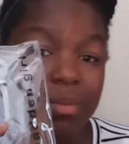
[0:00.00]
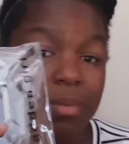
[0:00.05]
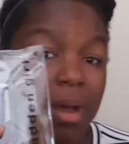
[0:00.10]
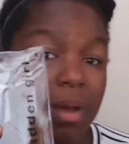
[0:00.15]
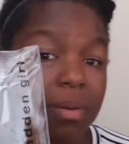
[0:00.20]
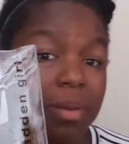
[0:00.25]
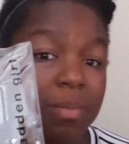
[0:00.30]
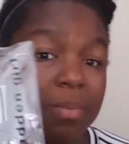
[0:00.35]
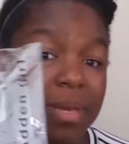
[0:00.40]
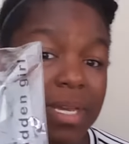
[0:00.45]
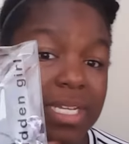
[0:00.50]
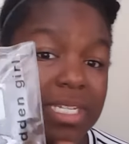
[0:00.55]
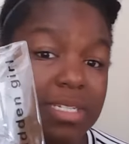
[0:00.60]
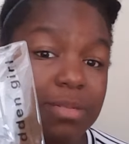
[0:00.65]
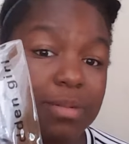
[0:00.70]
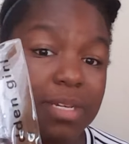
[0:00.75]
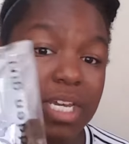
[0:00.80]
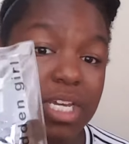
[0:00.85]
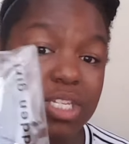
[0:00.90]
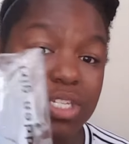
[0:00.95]
bobby pins
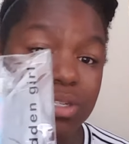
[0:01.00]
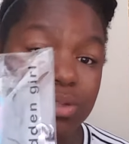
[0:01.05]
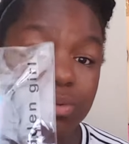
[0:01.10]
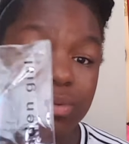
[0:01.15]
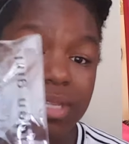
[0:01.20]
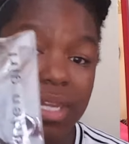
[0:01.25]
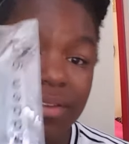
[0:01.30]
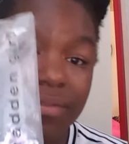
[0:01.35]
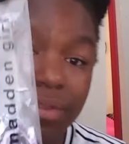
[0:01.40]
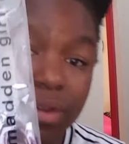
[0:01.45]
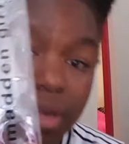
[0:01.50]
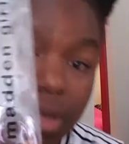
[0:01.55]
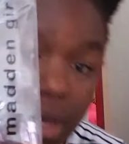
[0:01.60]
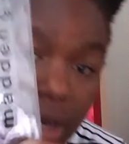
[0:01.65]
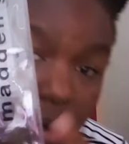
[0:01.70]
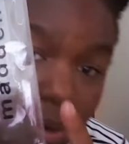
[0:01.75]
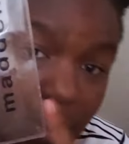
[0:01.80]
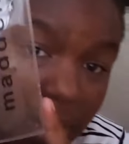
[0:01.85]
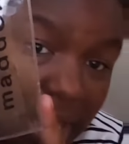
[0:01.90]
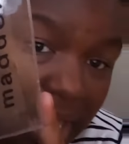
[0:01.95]
because you never
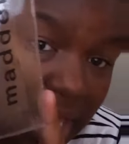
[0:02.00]
know